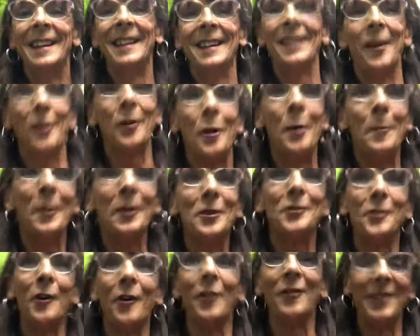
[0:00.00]
that I got my
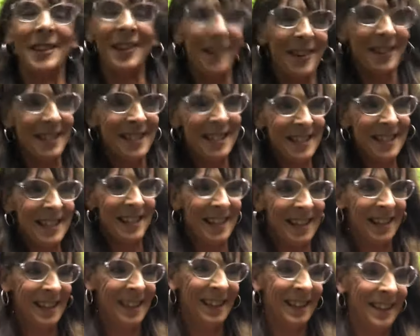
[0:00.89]
driving licence.
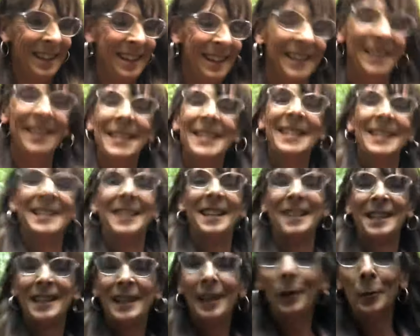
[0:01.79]

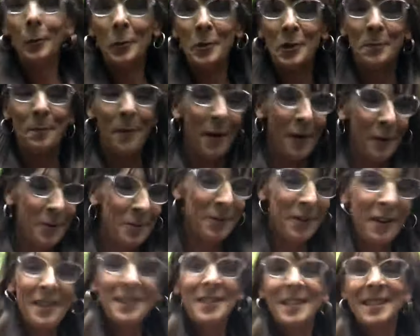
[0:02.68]
Still all smiles.
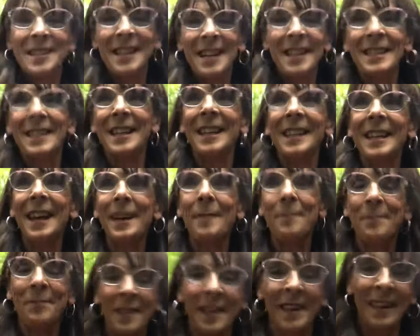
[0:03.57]
I actually sent a
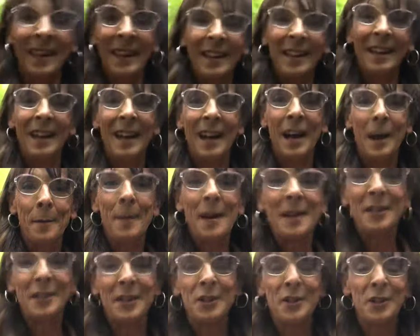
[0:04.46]

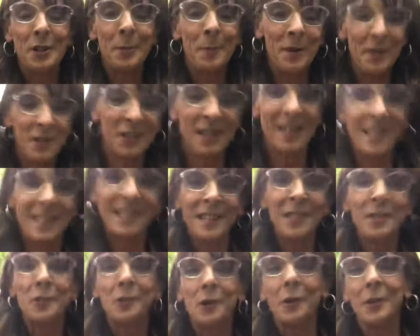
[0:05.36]
message to my
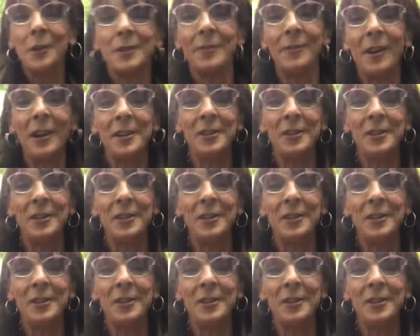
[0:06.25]
sisters trying to